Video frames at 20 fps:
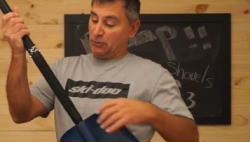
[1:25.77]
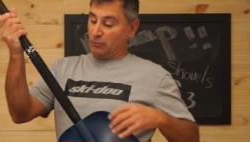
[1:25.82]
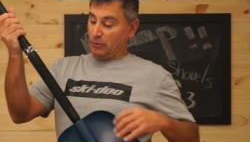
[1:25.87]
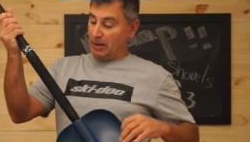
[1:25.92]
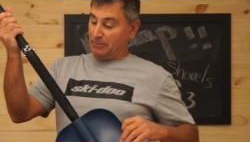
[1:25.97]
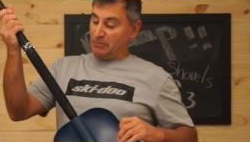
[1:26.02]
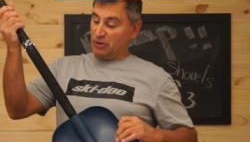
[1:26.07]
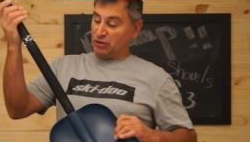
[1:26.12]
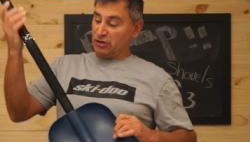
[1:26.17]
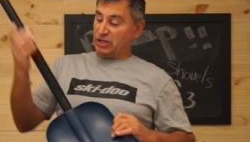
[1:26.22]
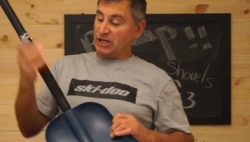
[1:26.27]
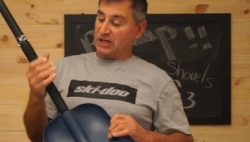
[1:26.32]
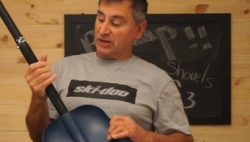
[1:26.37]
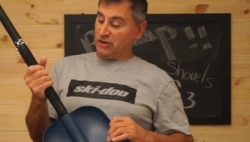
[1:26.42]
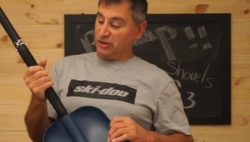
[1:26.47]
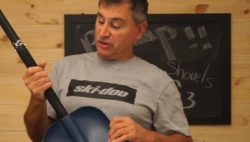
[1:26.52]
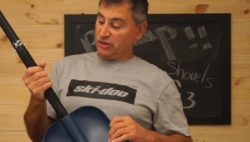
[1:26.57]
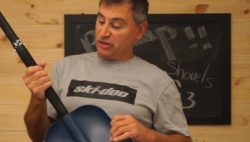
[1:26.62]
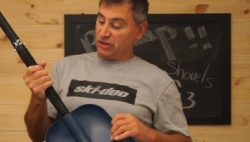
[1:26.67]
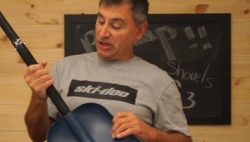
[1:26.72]
grip,
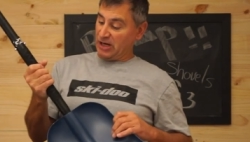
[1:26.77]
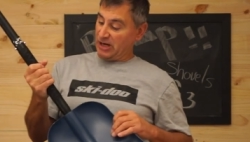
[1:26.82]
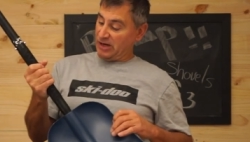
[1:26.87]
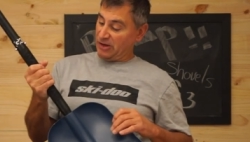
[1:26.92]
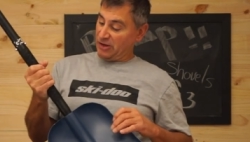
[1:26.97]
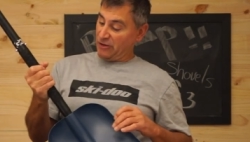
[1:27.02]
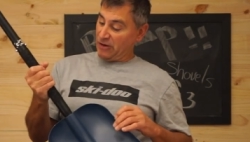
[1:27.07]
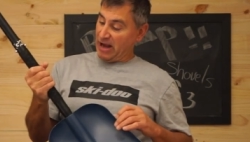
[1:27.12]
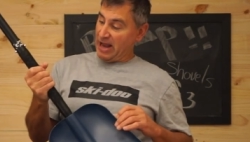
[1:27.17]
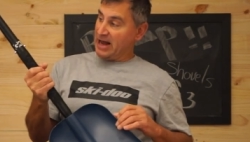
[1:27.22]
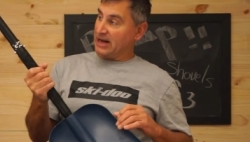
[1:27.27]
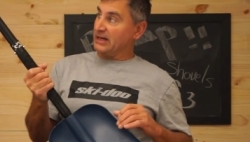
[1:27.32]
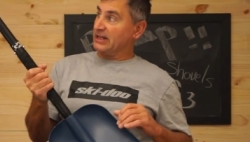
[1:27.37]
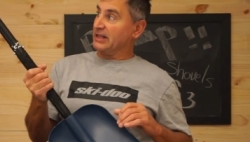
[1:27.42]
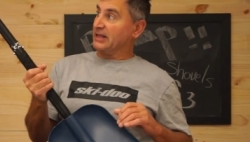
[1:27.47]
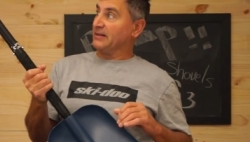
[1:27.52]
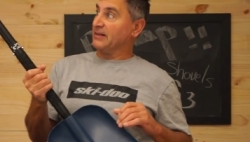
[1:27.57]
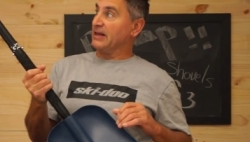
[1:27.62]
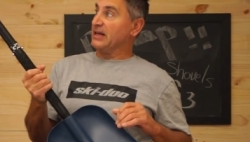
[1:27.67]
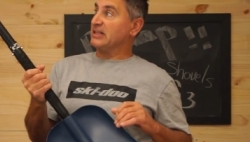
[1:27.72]
you're, you're, you're
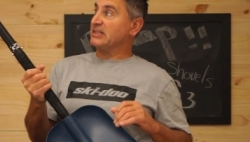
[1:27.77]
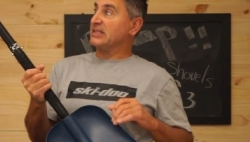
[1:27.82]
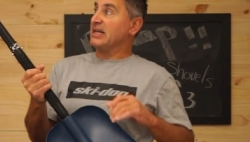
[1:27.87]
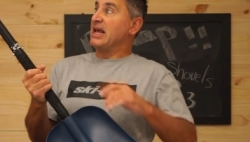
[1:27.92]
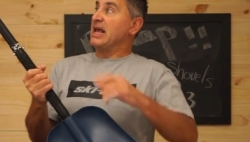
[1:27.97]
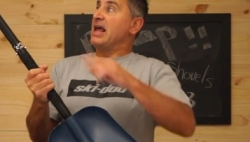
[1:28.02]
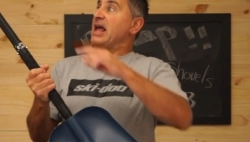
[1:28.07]
handling this.